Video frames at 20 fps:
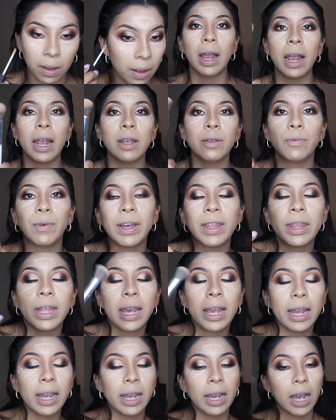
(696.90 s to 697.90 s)
And with
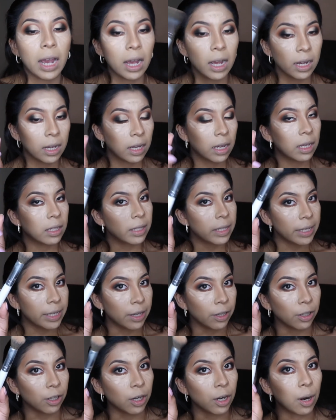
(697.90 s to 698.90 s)
a
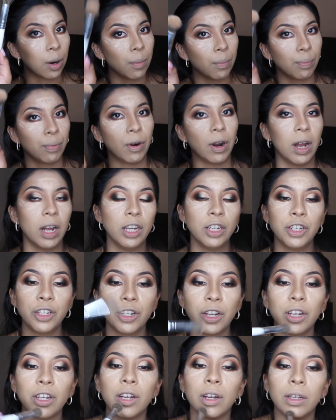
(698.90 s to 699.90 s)
concealer
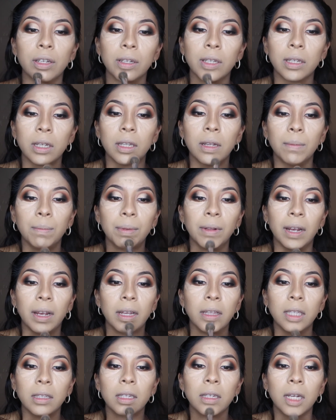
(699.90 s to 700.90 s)
brush, you're just gonna
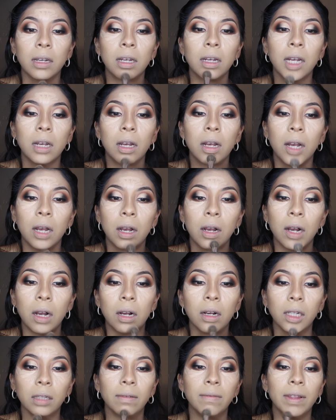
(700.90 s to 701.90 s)
blend
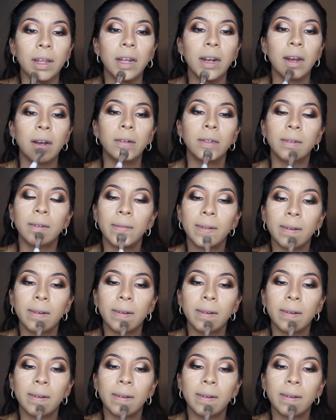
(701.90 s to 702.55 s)
all of that out.